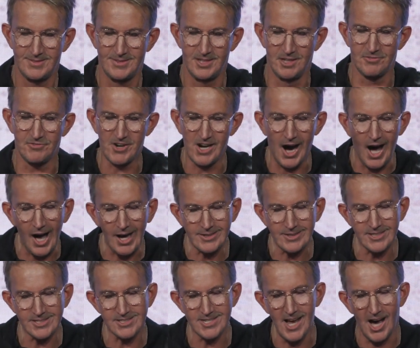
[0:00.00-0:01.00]
If
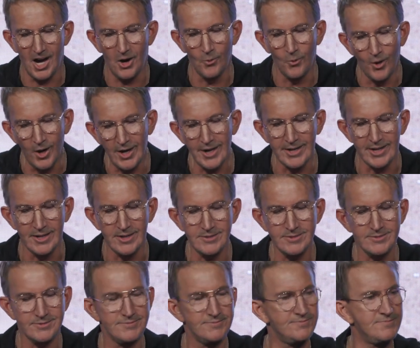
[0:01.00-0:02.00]
God does not want it,
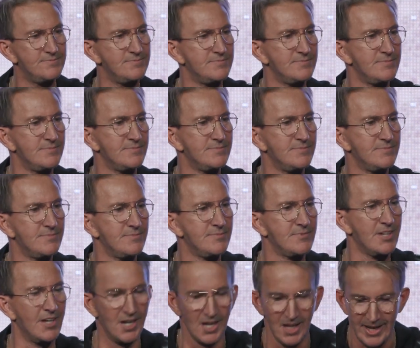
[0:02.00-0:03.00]

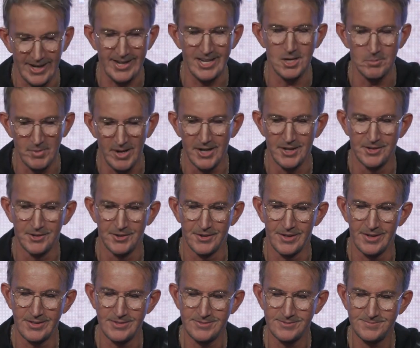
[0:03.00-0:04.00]
then let him hinder it.